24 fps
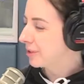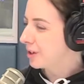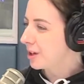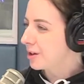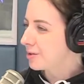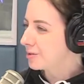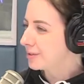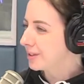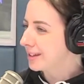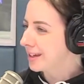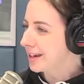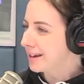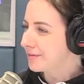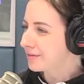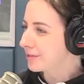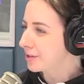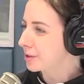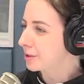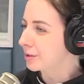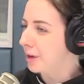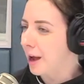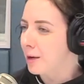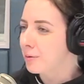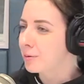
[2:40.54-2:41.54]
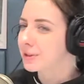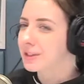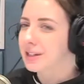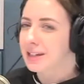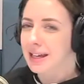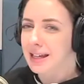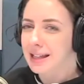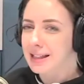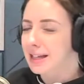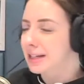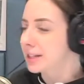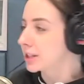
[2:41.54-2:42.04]
we only ever, I would
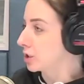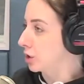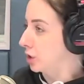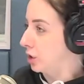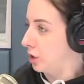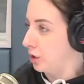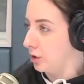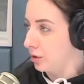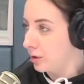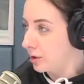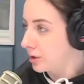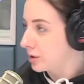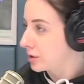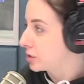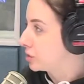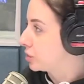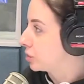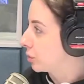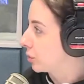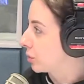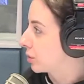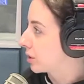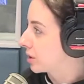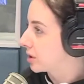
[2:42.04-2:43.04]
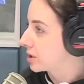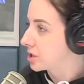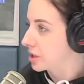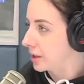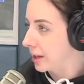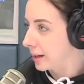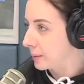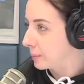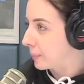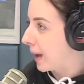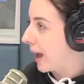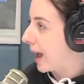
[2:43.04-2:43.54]
get like the Curious George
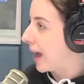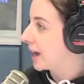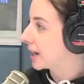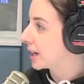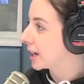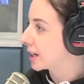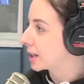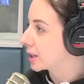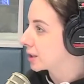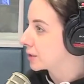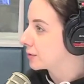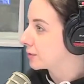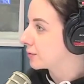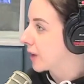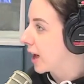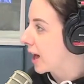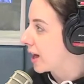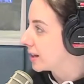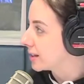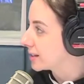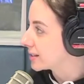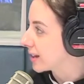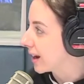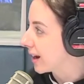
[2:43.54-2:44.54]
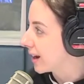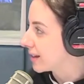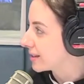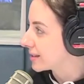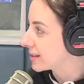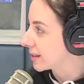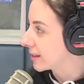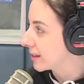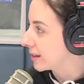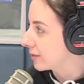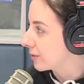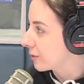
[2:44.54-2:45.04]
like packet of Valentines
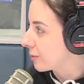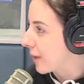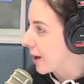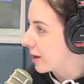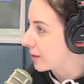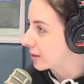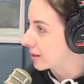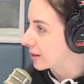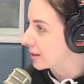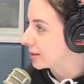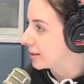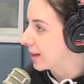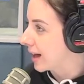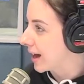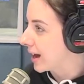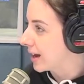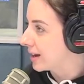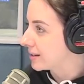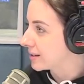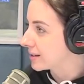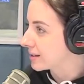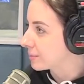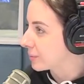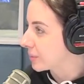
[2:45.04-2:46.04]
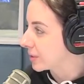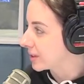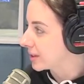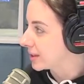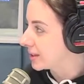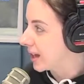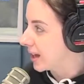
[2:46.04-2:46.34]
and give them out in class. Yeah.